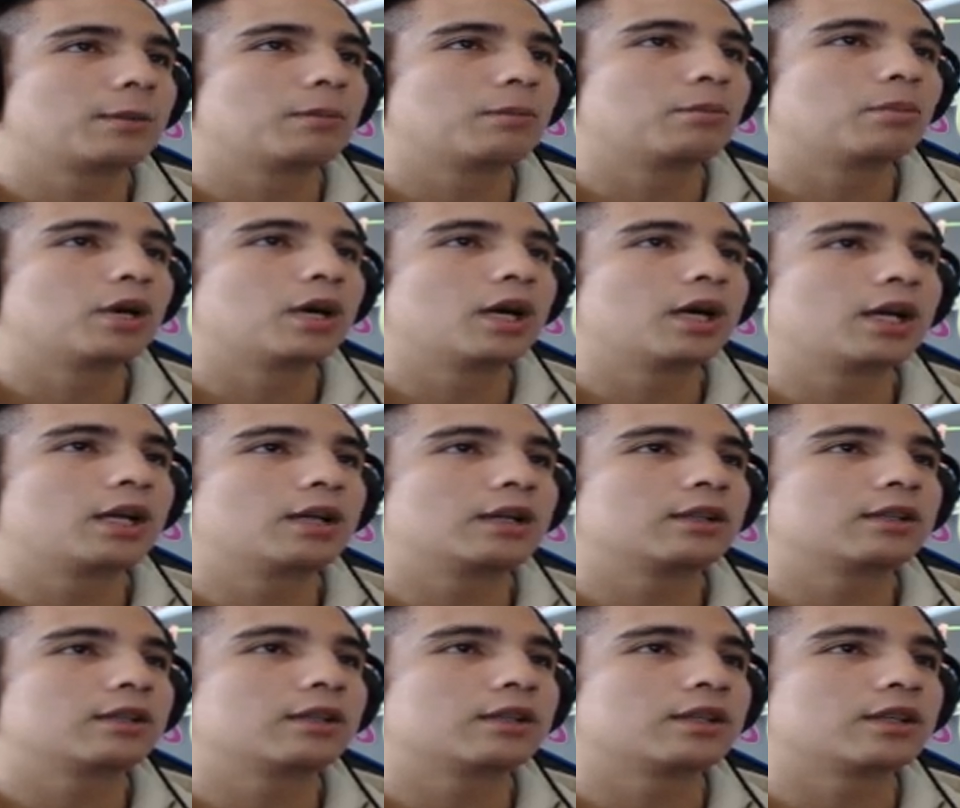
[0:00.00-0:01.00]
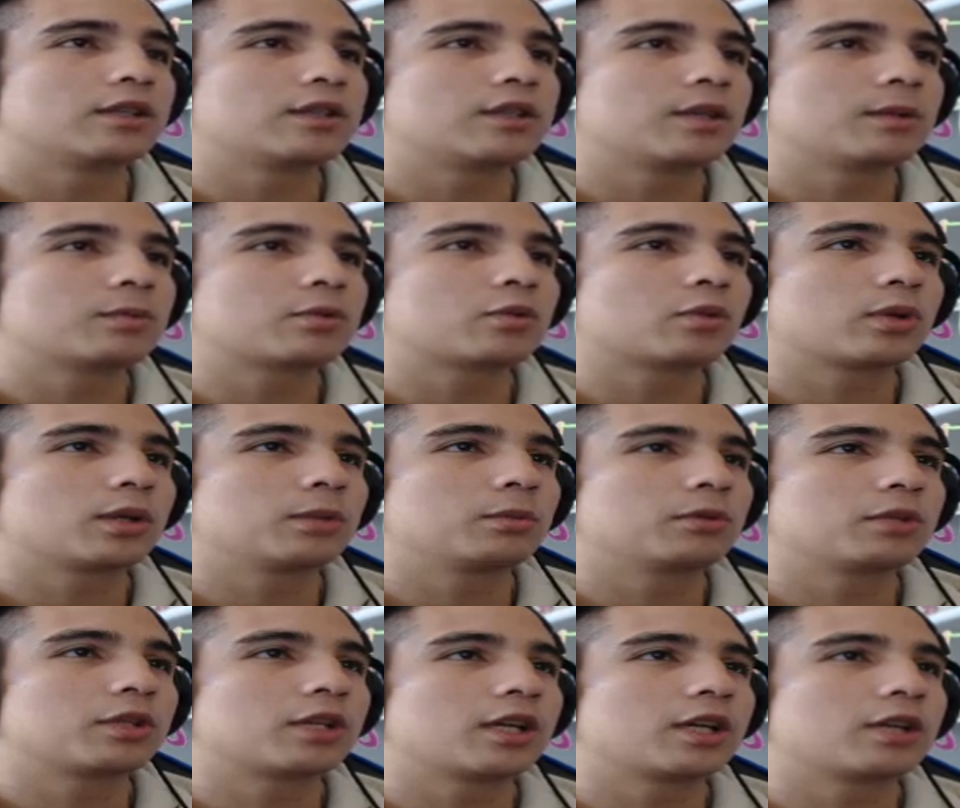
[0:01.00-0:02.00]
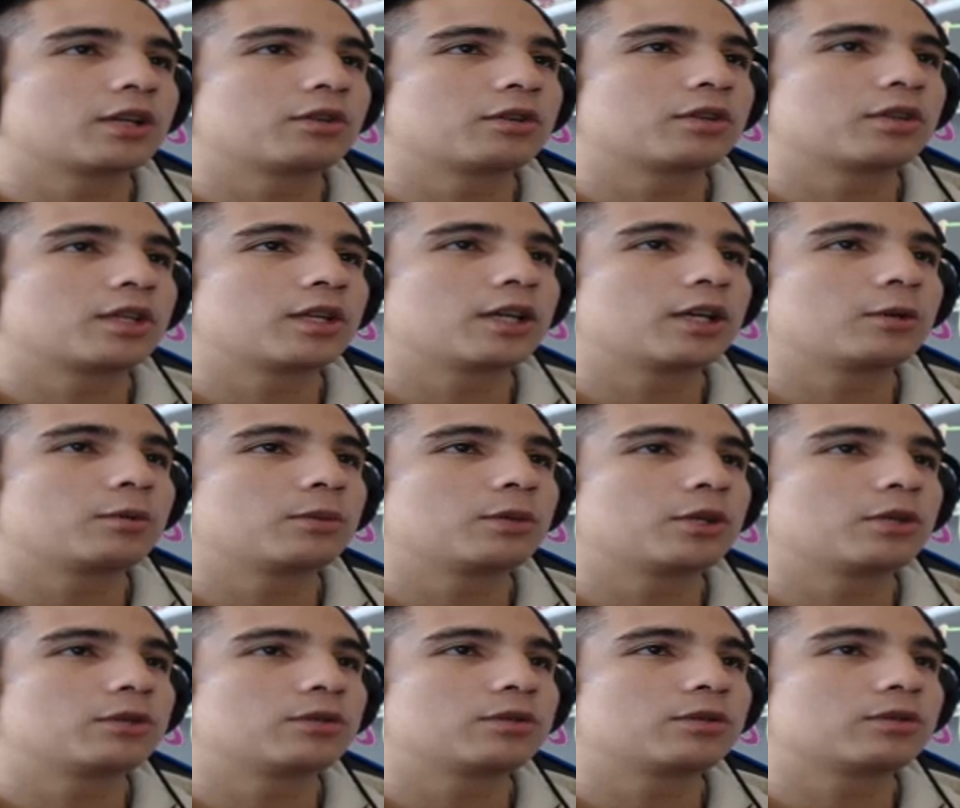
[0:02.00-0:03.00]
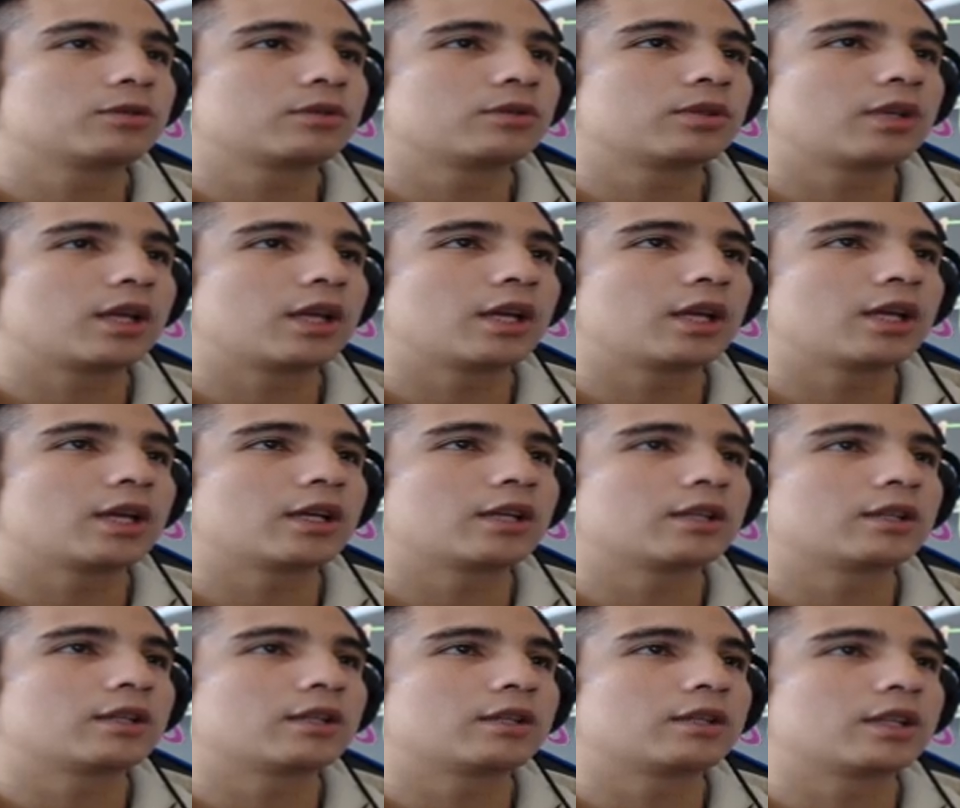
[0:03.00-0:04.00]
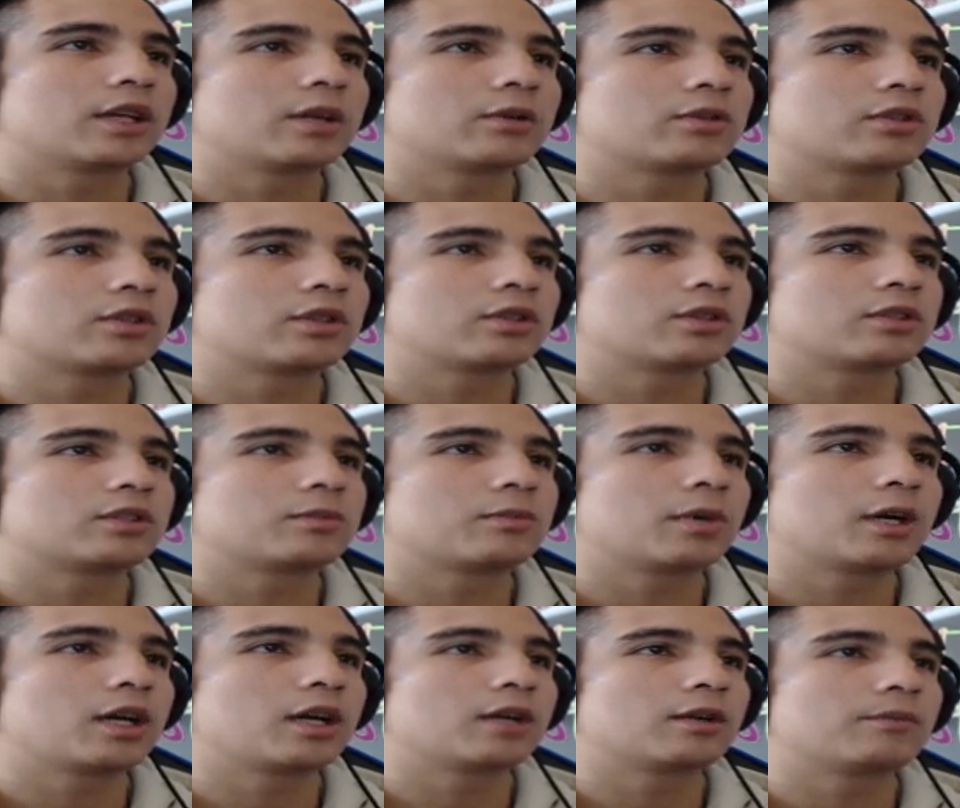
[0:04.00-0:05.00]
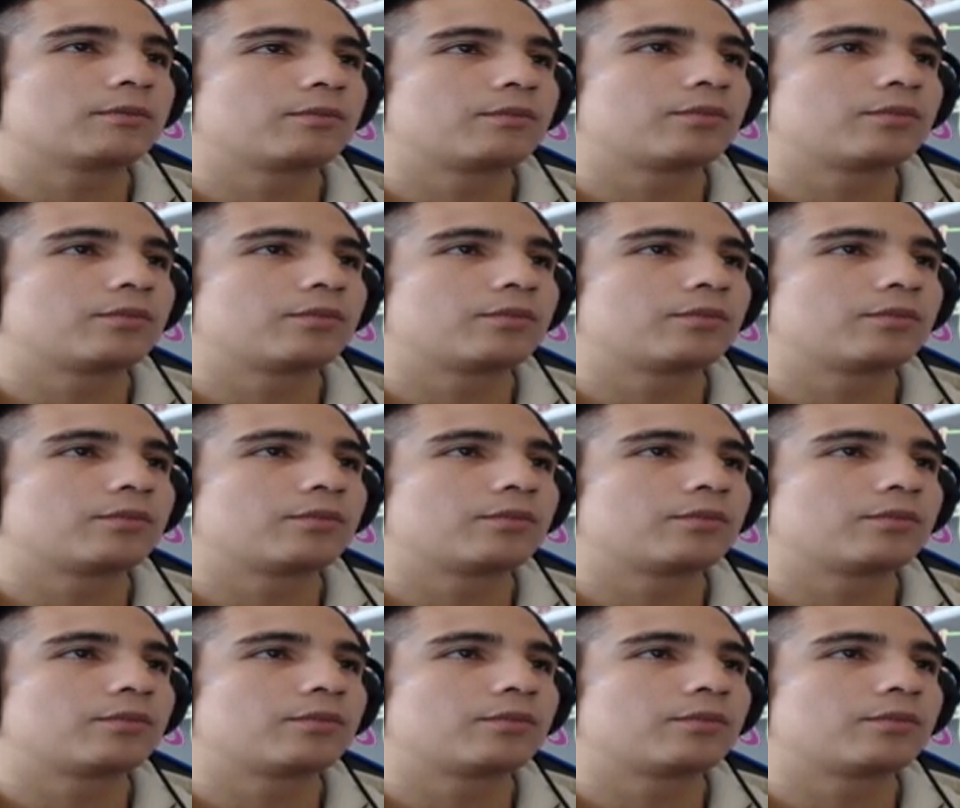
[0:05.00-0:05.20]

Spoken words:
But his hips were able to get under the elbow, and that was a good spot.